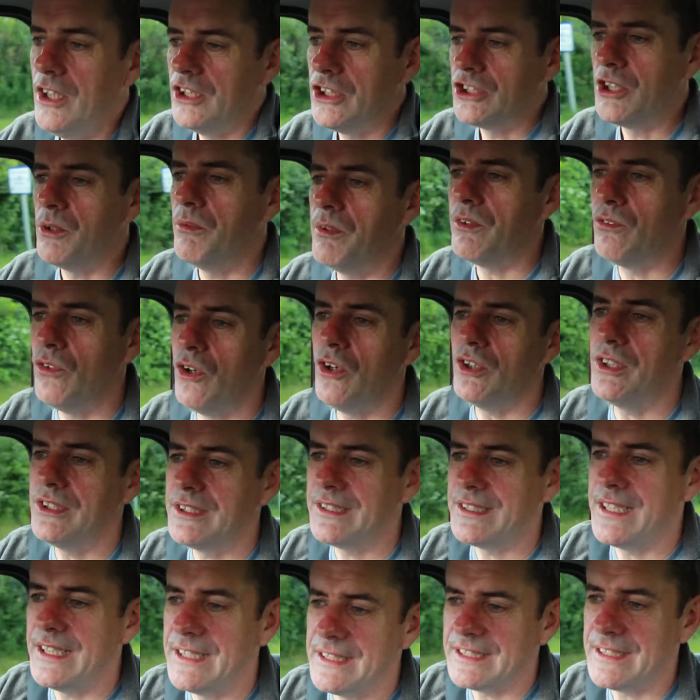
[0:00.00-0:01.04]
So with
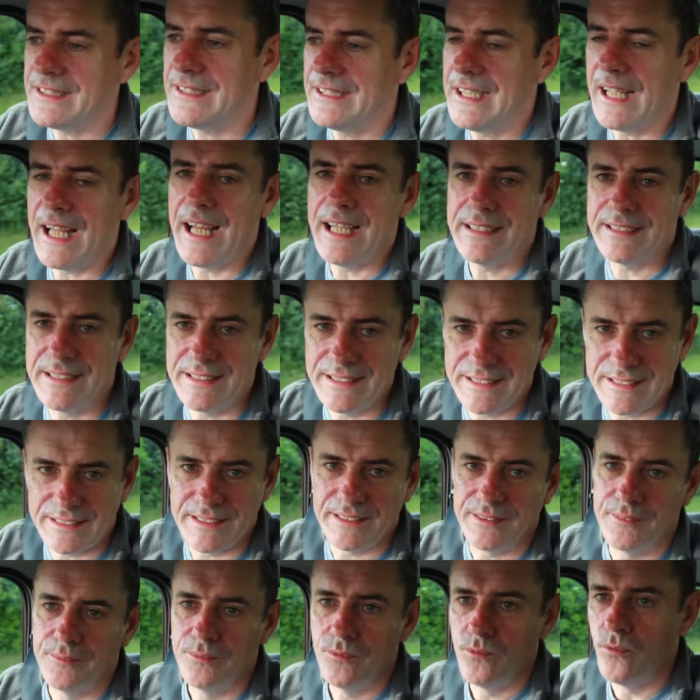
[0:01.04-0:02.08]
rose-tinted
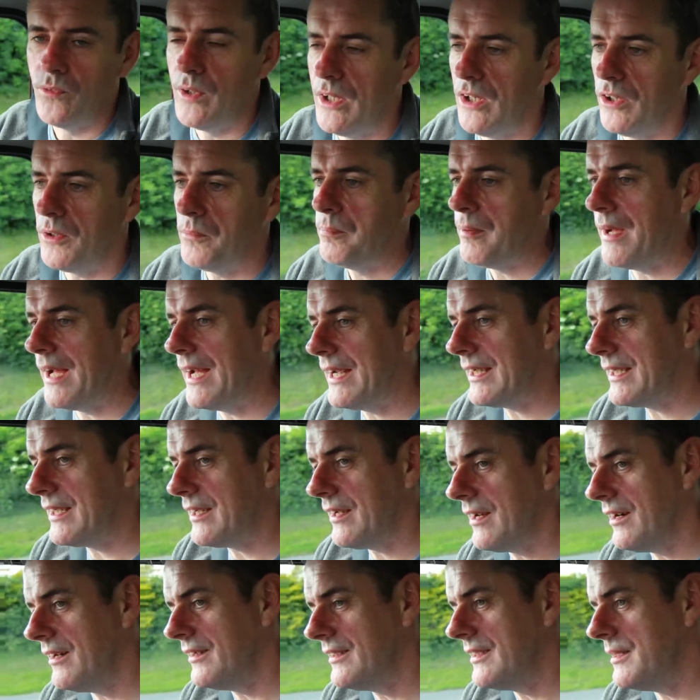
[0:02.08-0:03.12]
glasses, we look back
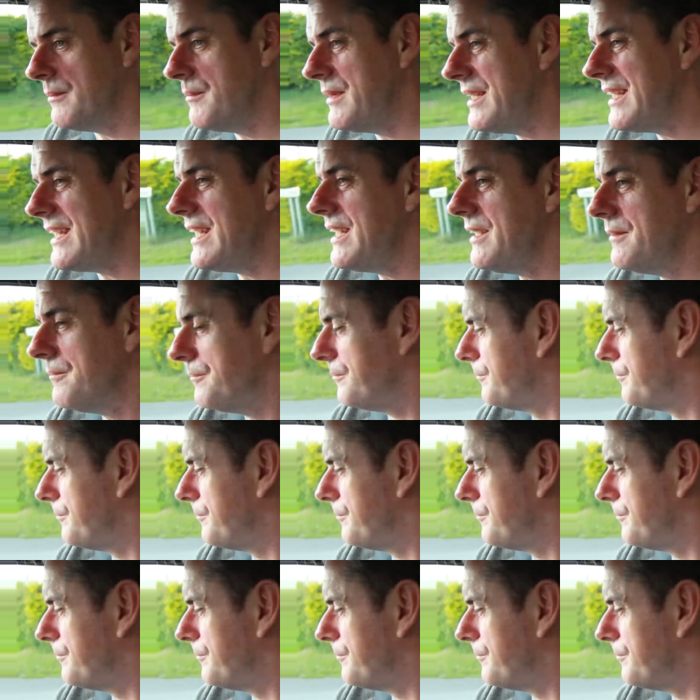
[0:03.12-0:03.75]
on the Mini